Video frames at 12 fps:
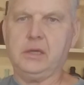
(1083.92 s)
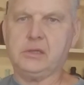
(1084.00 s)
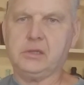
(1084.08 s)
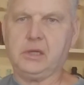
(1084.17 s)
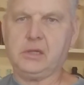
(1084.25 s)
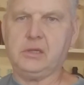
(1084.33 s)

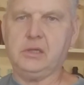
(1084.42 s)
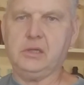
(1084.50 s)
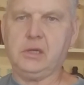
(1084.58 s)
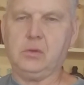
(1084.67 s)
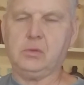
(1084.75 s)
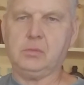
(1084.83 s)
60s, I
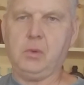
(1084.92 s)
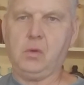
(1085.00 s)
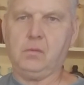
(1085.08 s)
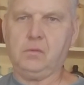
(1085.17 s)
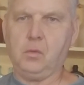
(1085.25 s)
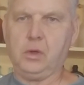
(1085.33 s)
was about
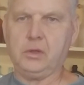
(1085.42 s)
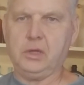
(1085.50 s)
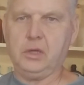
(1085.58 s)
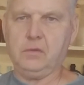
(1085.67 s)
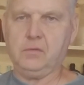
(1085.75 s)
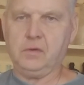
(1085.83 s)

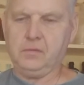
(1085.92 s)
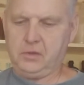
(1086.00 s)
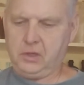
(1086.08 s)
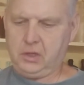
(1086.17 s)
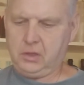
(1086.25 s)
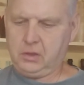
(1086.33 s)
14,
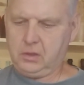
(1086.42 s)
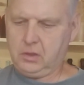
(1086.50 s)
15.